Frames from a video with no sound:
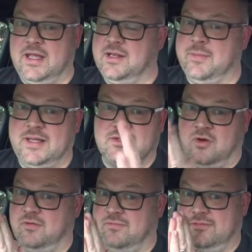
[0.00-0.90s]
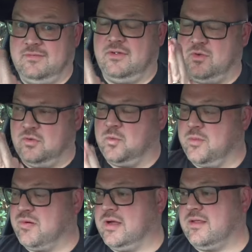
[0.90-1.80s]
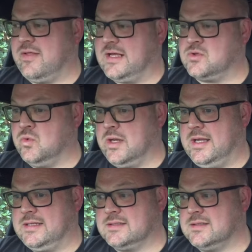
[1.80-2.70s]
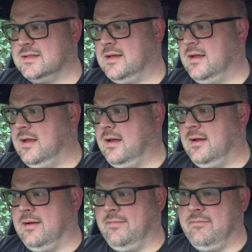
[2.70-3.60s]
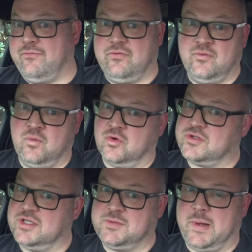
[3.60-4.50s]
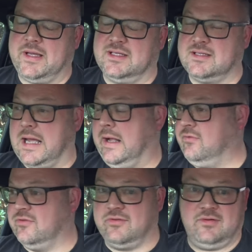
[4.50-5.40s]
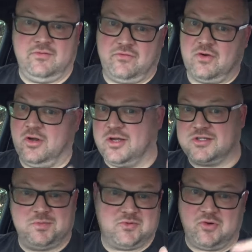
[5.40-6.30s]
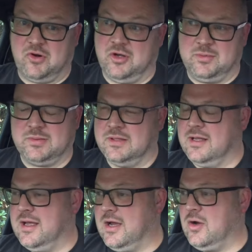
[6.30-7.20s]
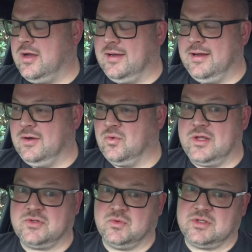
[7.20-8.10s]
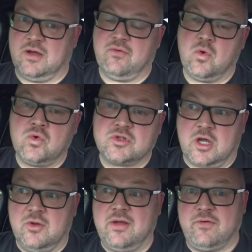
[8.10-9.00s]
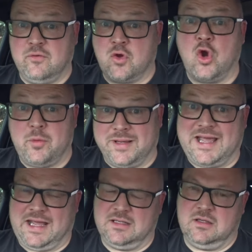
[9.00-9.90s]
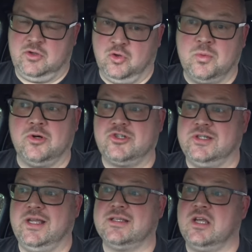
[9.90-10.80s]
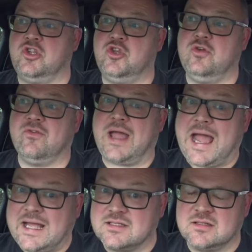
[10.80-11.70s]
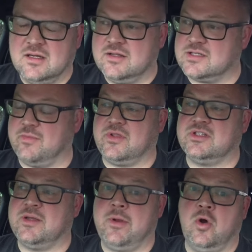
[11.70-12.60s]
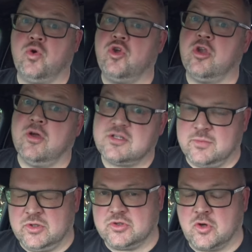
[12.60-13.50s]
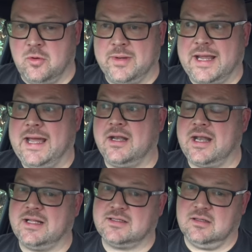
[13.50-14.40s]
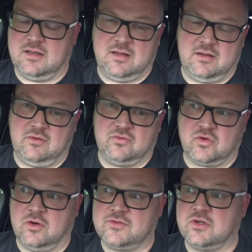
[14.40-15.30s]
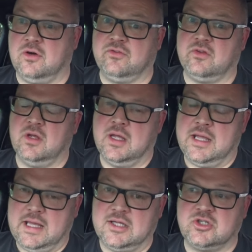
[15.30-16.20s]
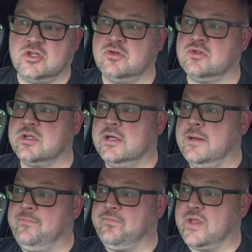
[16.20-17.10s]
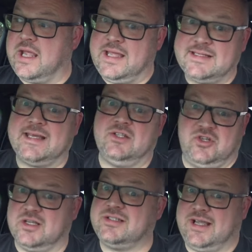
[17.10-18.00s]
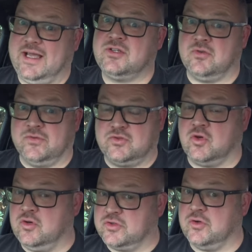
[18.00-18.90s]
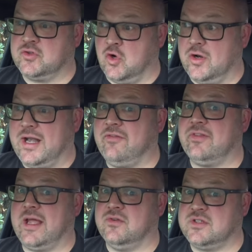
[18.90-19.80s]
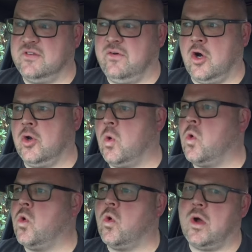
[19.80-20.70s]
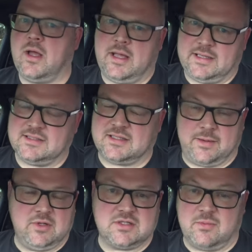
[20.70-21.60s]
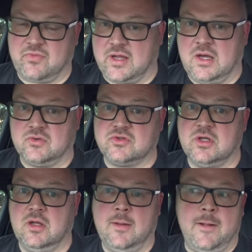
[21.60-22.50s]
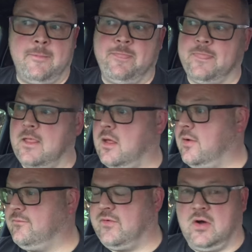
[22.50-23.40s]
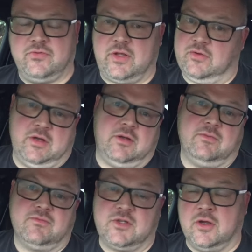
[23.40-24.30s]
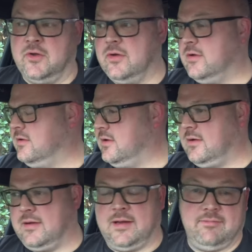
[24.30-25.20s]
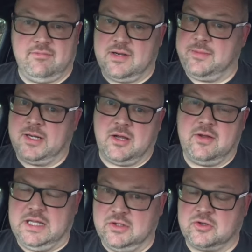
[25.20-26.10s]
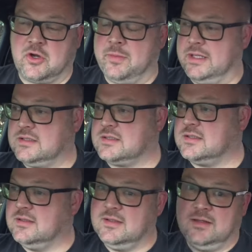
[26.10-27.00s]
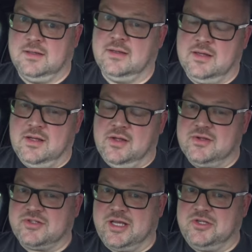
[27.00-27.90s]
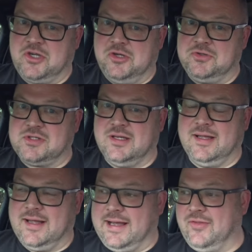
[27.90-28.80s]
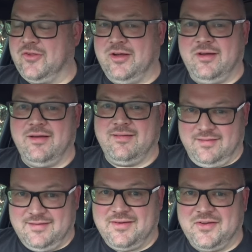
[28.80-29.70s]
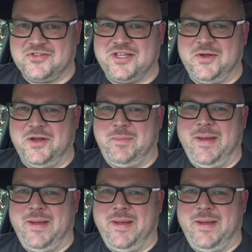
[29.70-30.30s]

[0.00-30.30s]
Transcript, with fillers: in the meantime, we pray that that's all it is. Um, watch this space and like, subscribe, uh, all that sort of stuff. Also, if you've got a Megane and you're watching this and you've had something similar, or you know someone that's got a Megane and had uh, drive shaft issues, is it just a case of the drive shaft's gone and everything else is fine, or has it damaged something else? I don't know. So um, let me know in the comments. Stay tuned, and uh, I'll see you in a